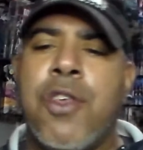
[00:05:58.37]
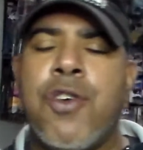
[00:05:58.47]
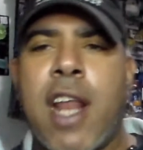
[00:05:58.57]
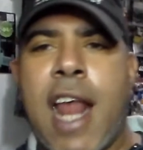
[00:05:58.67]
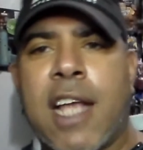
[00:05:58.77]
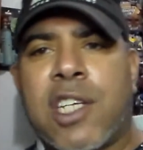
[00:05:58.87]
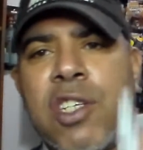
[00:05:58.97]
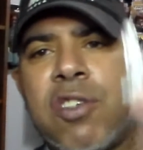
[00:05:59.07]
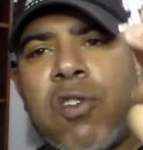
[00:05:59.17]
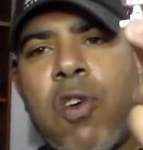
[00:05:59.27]
you can
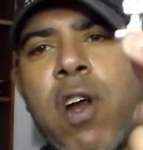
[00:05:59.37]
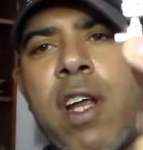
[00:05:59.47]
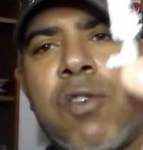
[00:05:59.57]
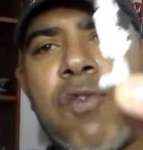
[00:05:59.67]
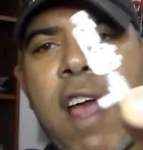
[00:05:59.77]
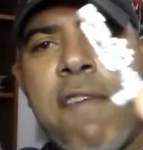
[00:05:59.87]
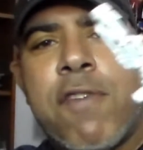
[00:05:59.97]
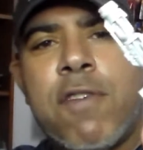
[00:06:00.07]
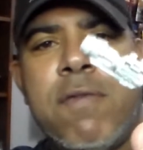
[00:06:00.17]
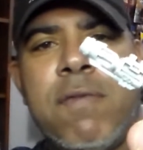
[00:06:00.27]
actually store his
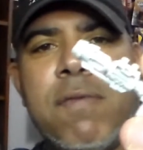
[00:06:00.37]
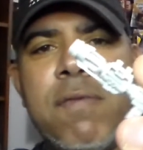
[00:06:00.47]
rifle